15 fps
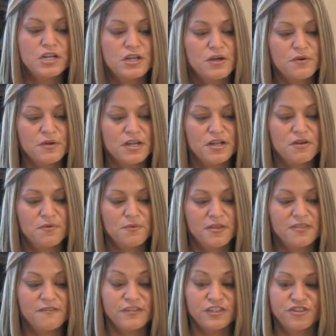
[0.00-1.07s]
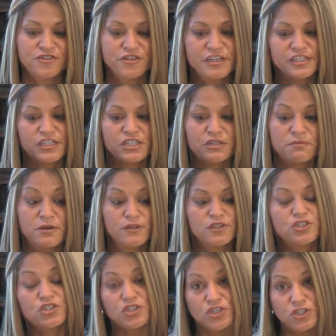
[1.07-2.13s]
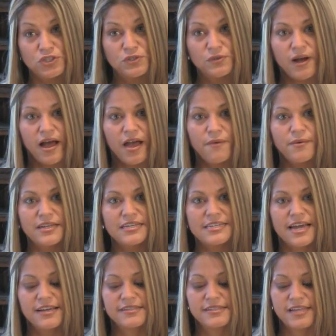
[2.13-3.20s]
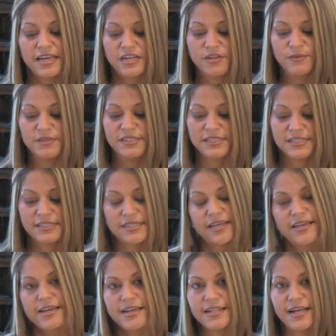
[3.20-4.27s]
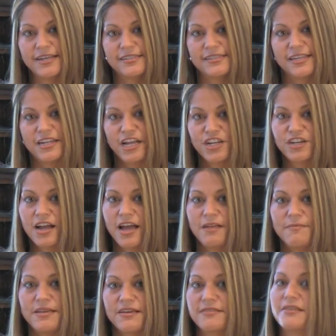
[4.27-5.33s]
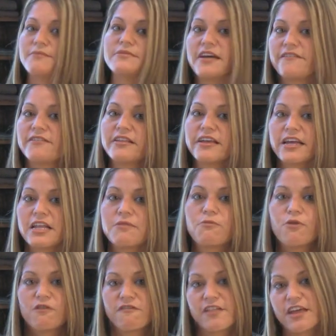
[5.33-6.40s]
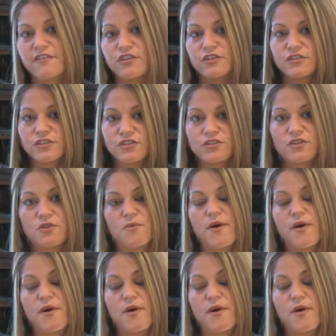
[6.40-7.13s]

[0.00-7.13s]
Knowing what the Vinturi is supposed to do, I would guess that it was the second glass that I tried because I'm definitely getting more flavors to the